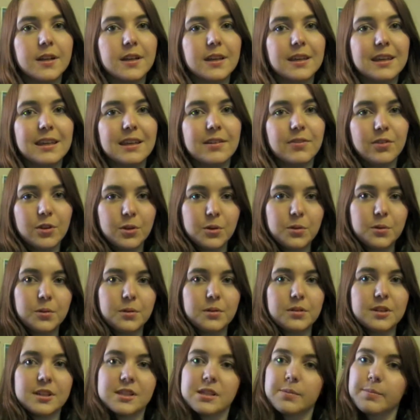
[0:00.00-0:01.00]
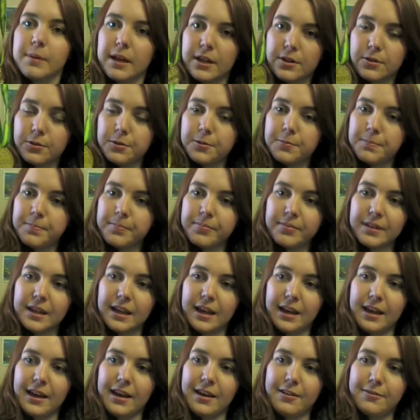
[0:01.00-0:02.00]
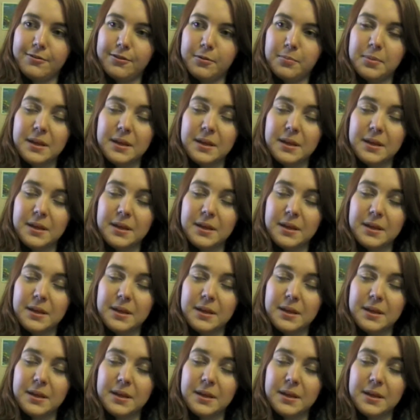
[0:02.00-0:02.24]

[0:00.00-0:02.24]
give you this medal for